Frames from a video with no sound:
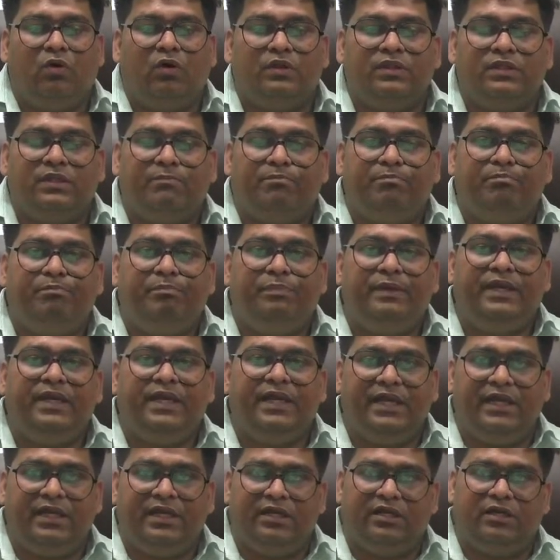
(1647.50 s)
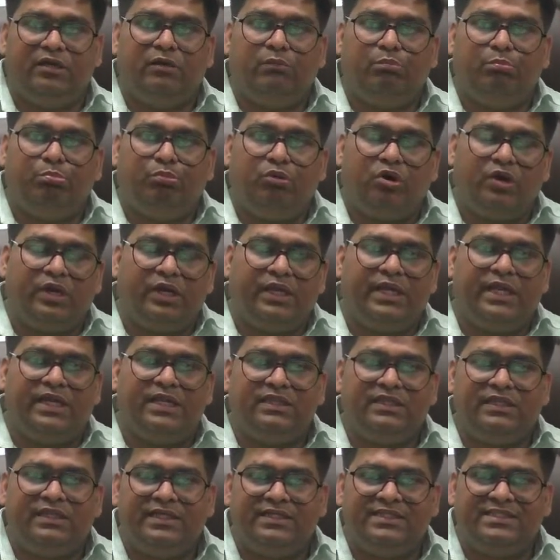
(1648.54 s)
on the parent body
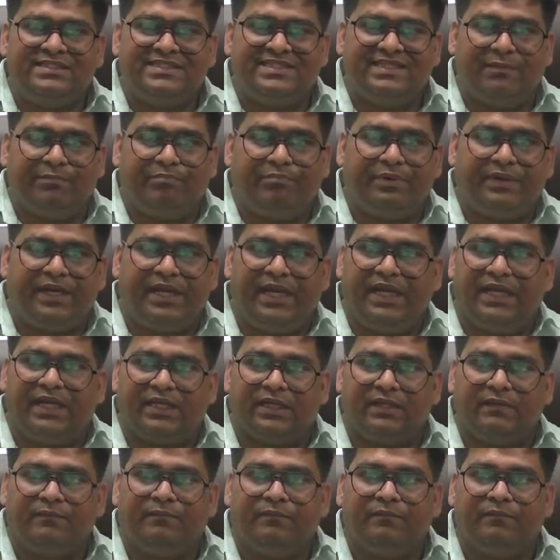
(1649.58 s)
and they separate.